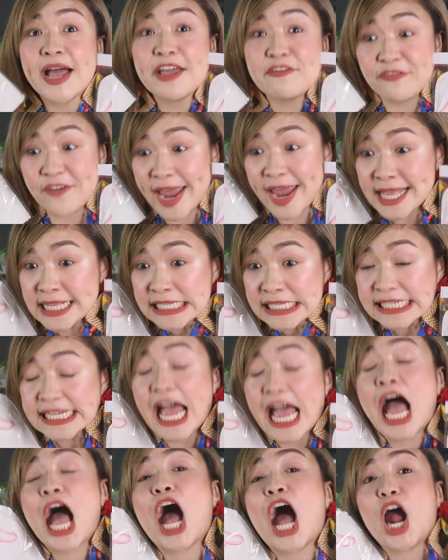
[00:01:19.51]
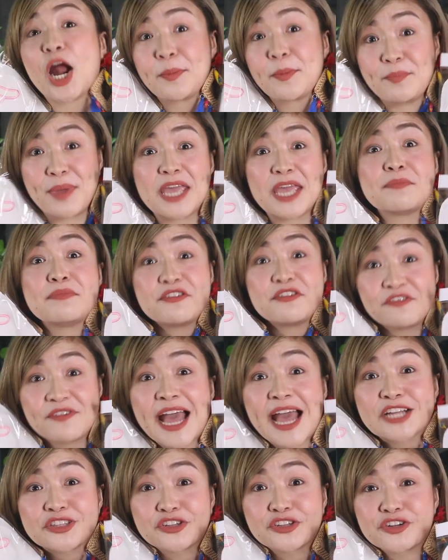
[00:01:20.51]
My friends are baby
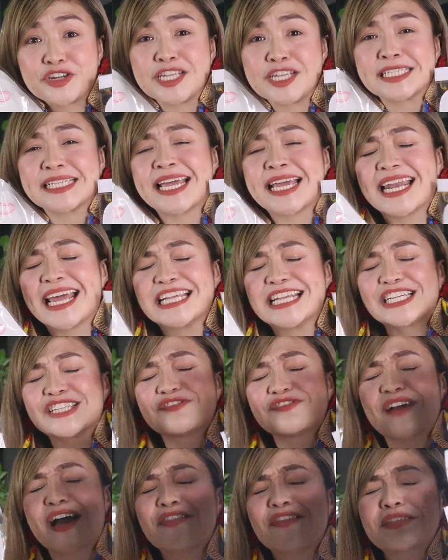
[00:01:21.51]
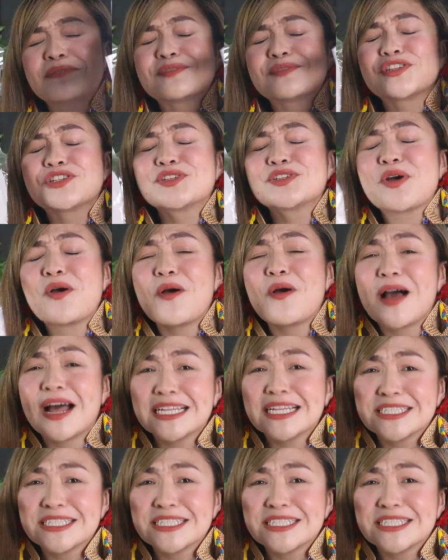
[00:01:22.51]
factories and I just found them so